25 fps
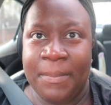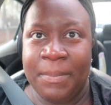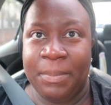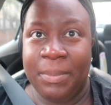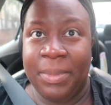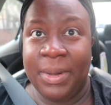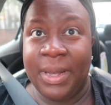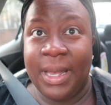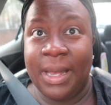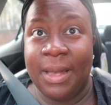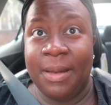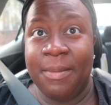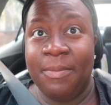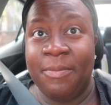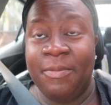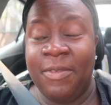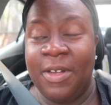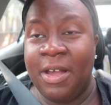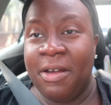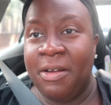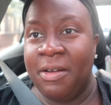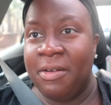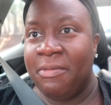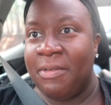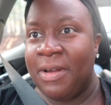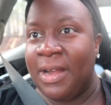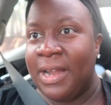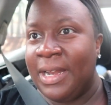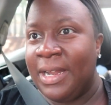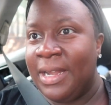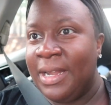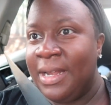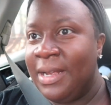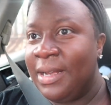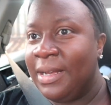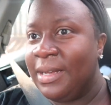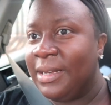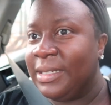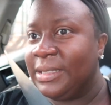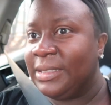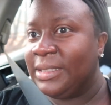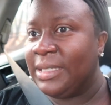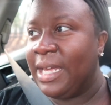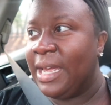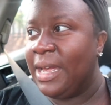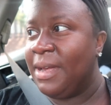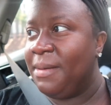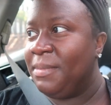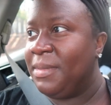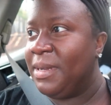But I'm very ready because
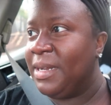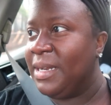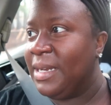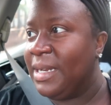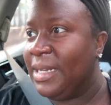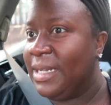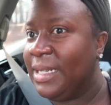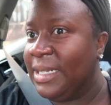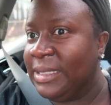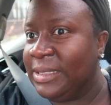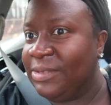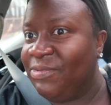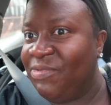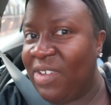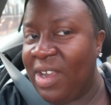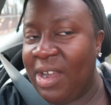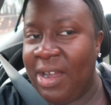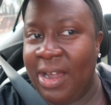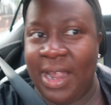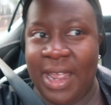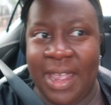Camden is very